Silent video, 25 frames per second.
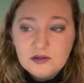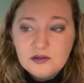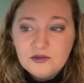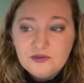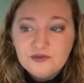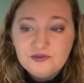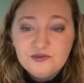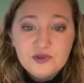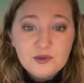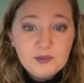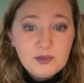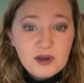
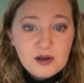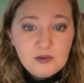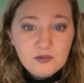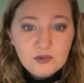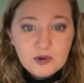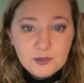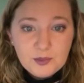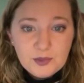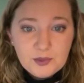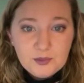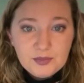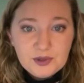Vermont
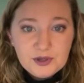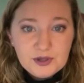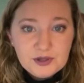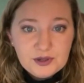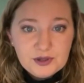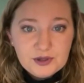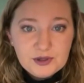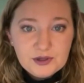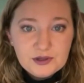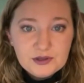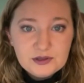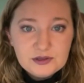
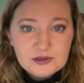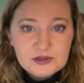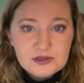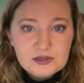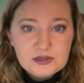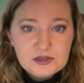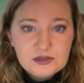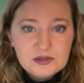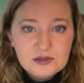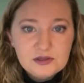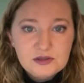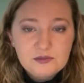
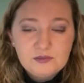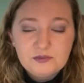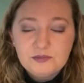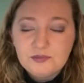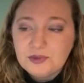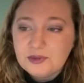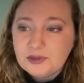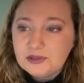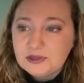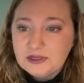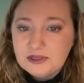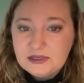Womenpreneurs,
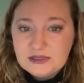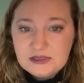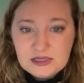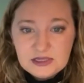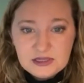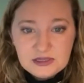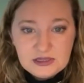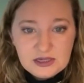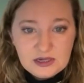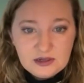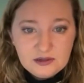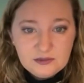
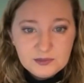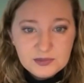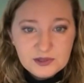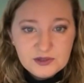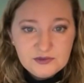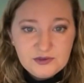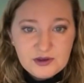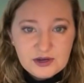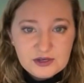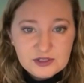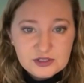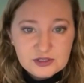Burlington Young
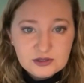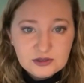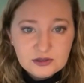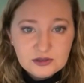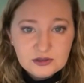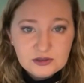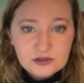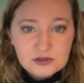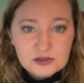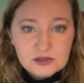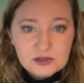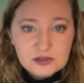
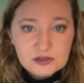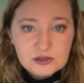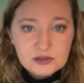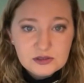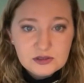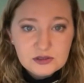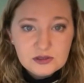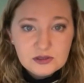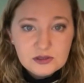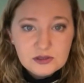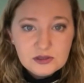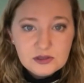Professionals,
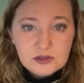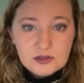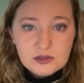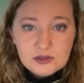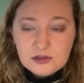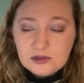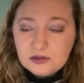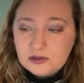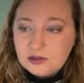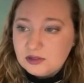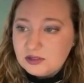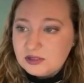
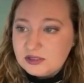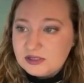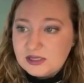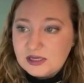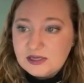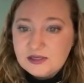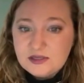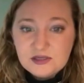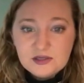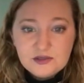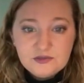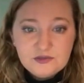the
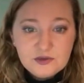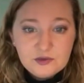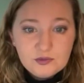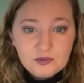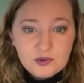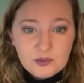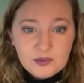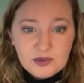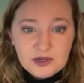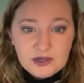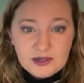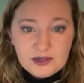Center for
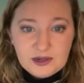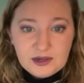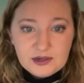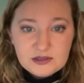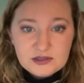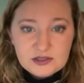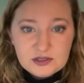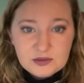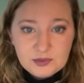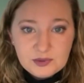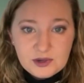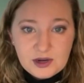Women in
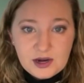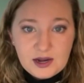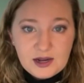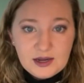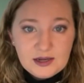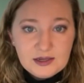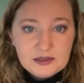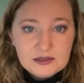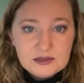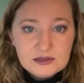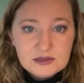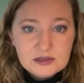
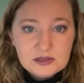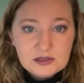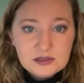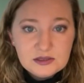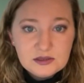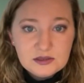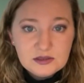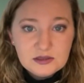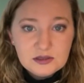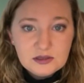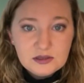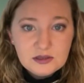Enterprise,
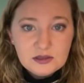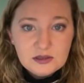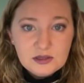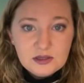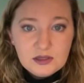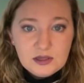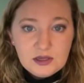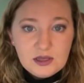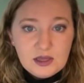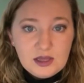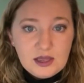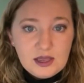
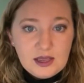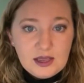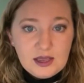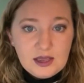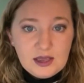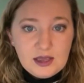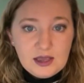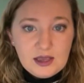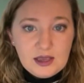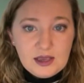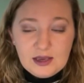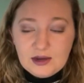
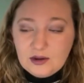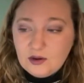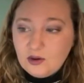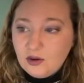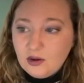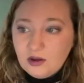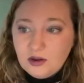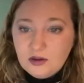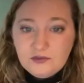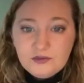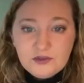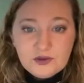and
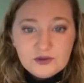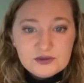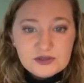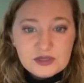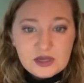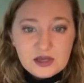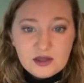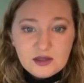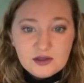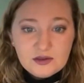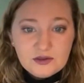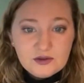all of those
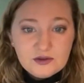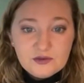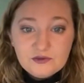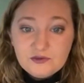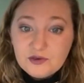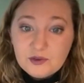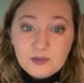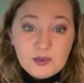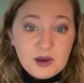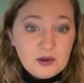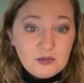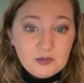other,
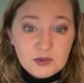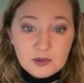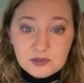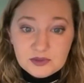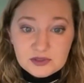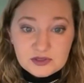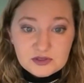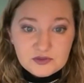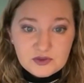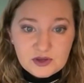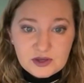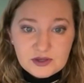Vermont
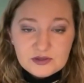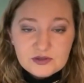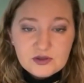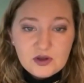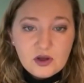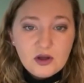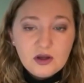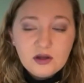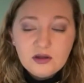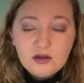Women's Fund, all